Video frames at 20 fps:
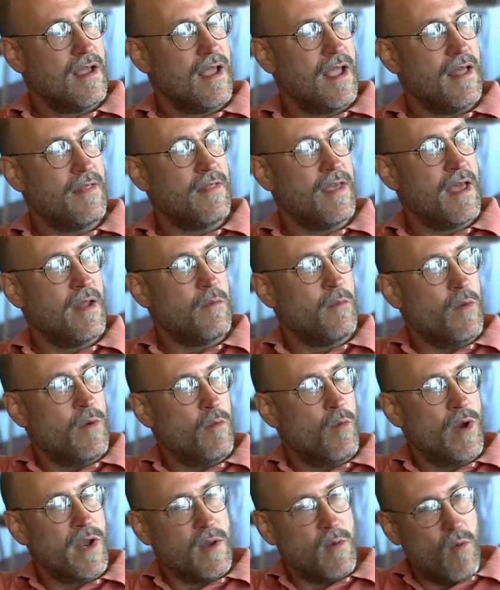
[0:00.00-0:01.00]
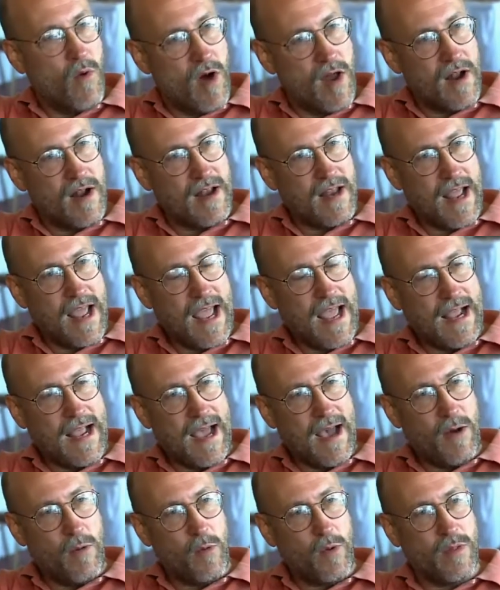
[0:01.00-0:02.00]
then when he wanted to hang
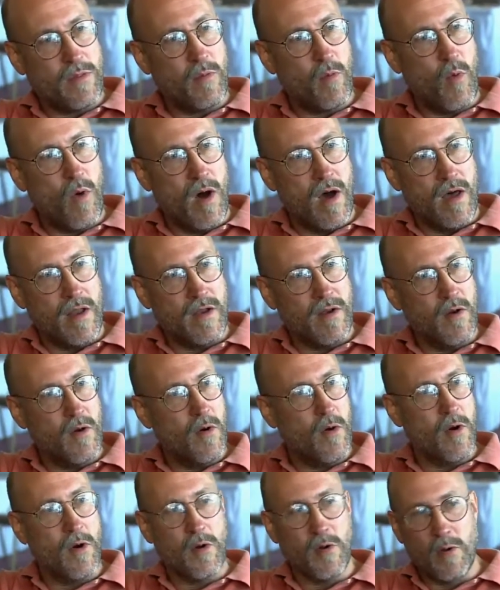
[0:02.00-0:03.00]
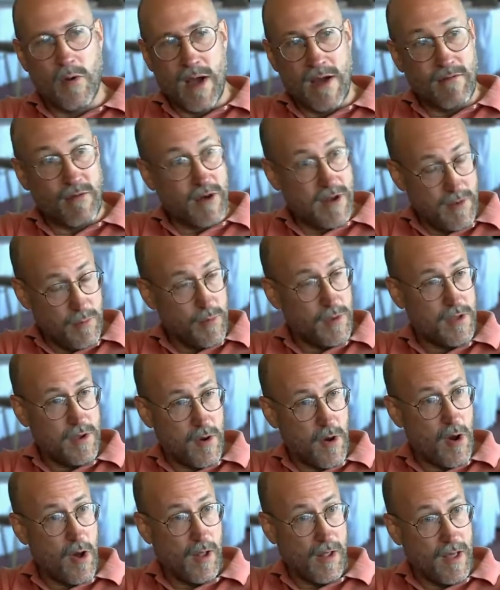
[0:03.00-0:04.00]
out with one or whoever, he would
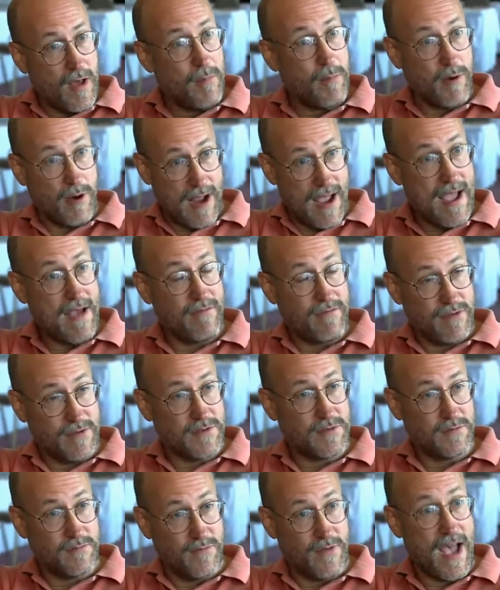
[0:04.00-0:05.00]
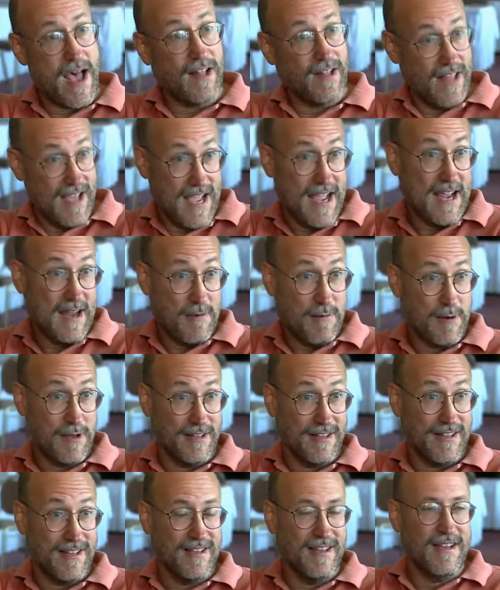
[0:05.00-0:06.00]
call up, or have his valet,
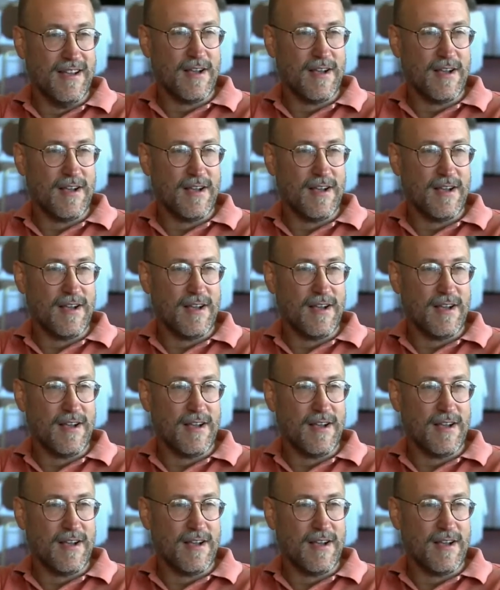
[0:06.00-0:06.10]
really,